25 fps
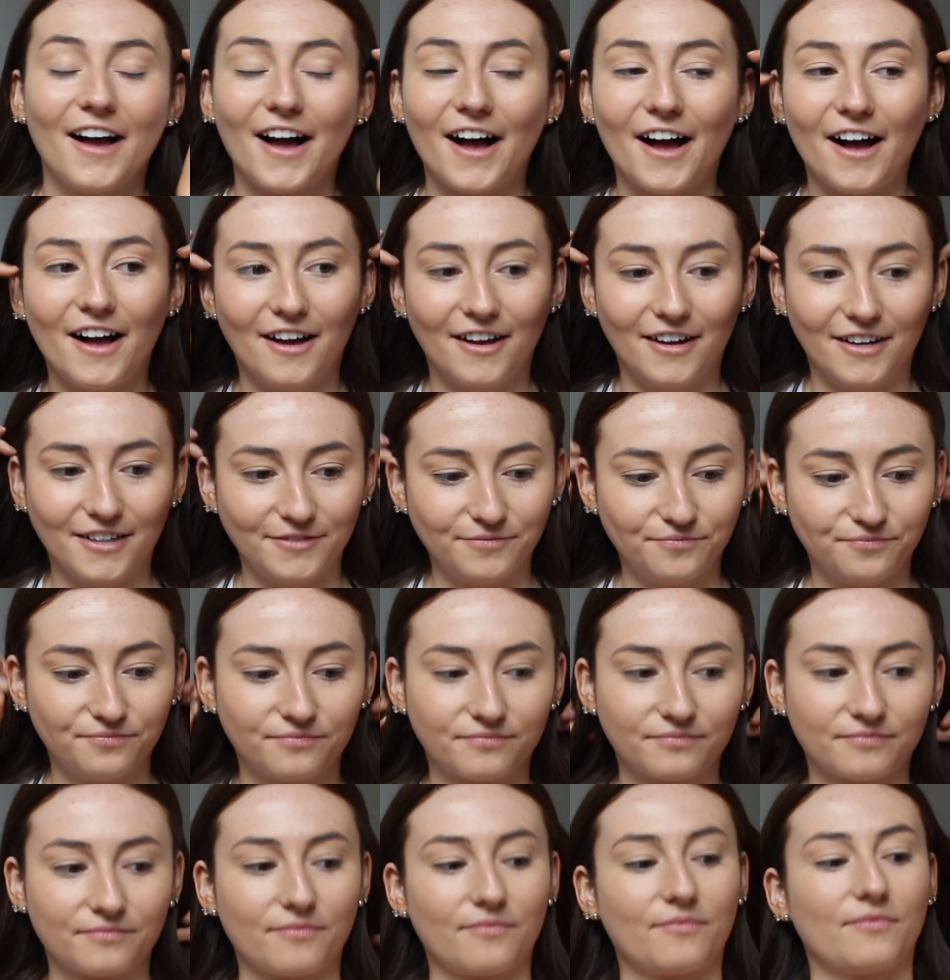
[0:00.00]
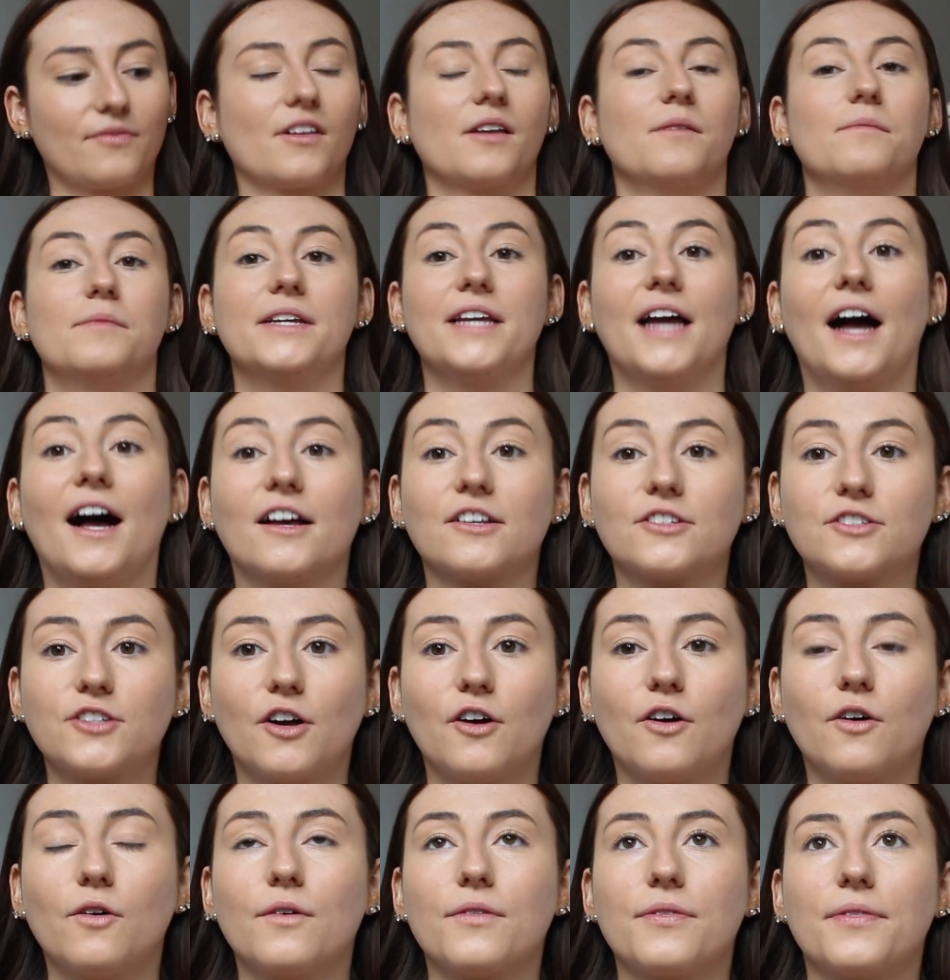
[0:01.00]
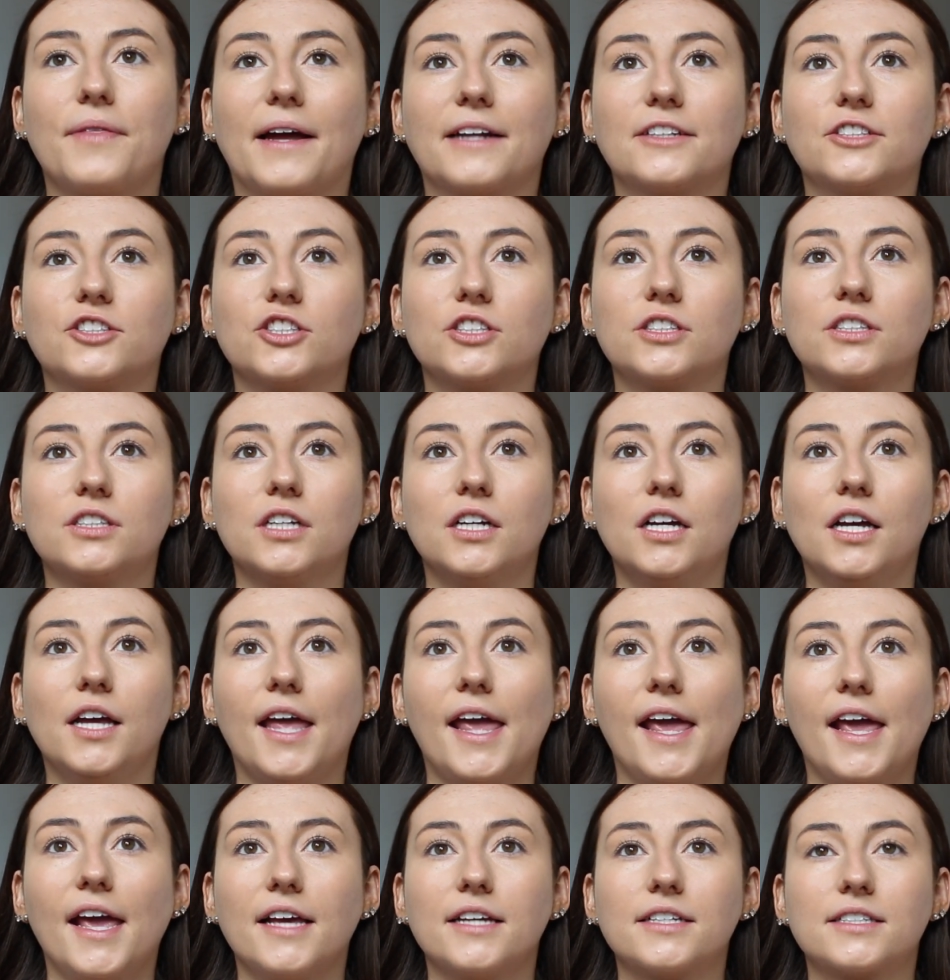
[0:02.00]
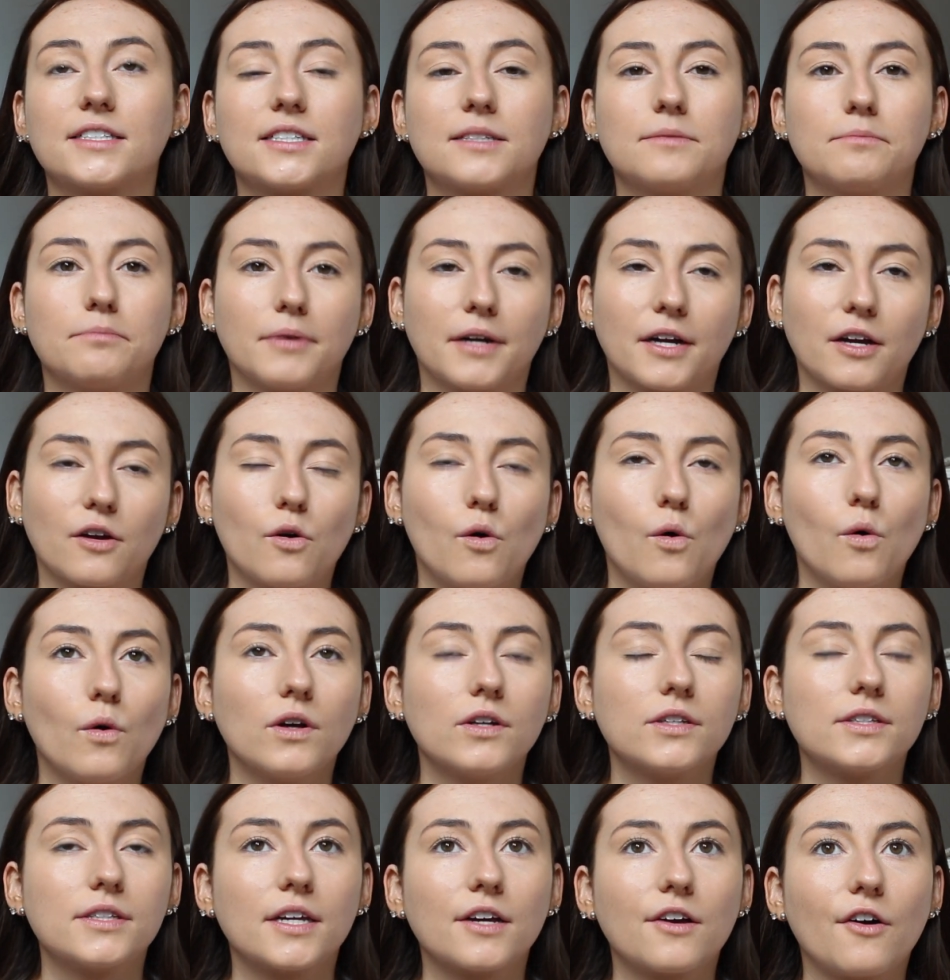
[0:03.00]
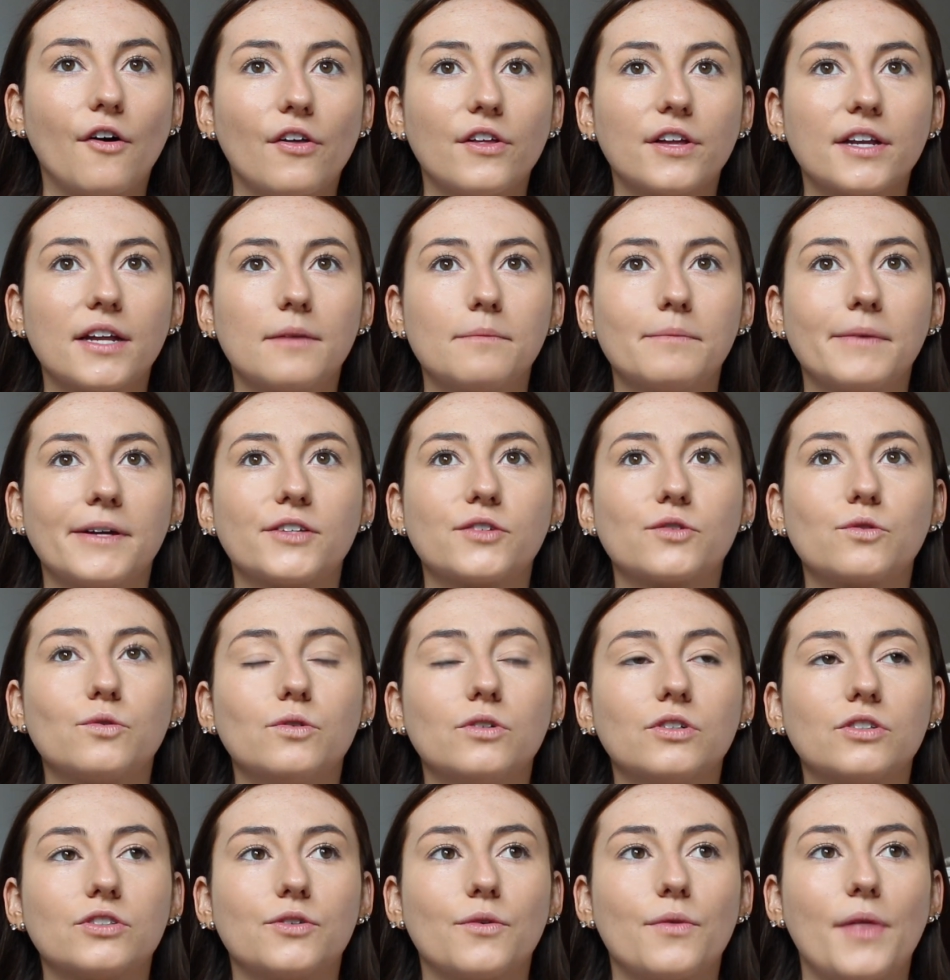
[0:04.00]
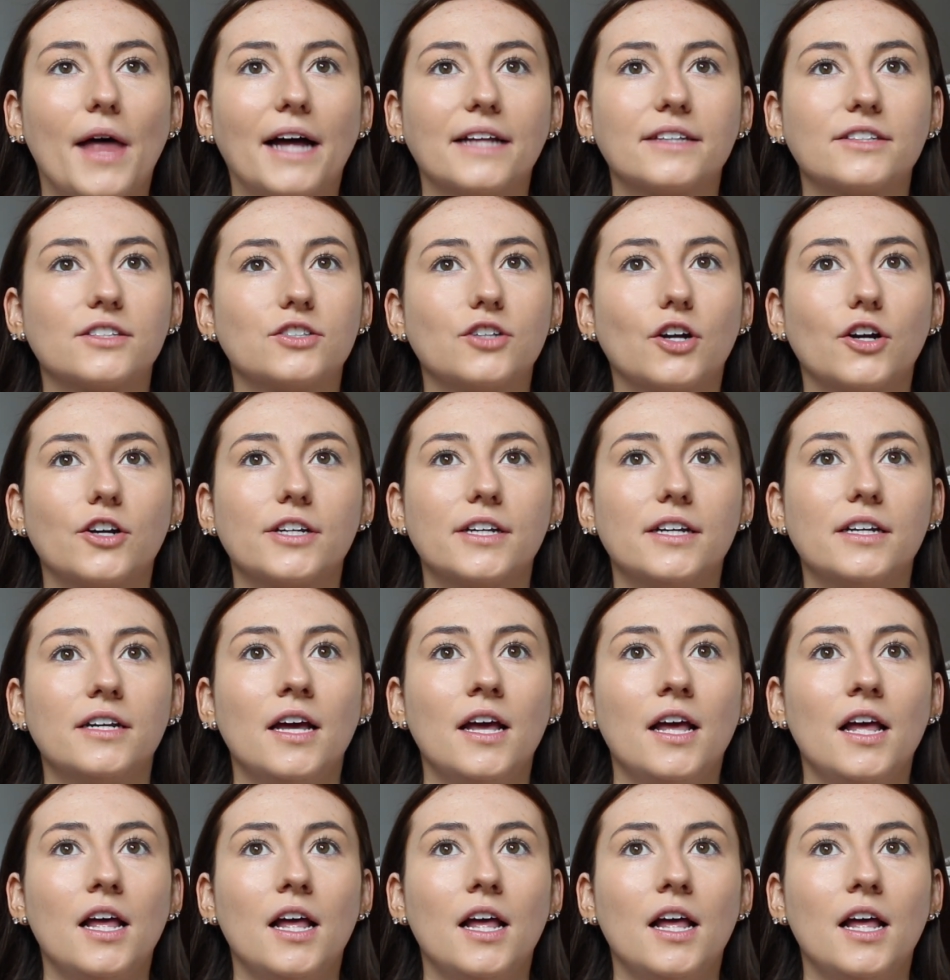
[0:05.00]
But yeah, so that's just a spring course, they call it at my school. So that started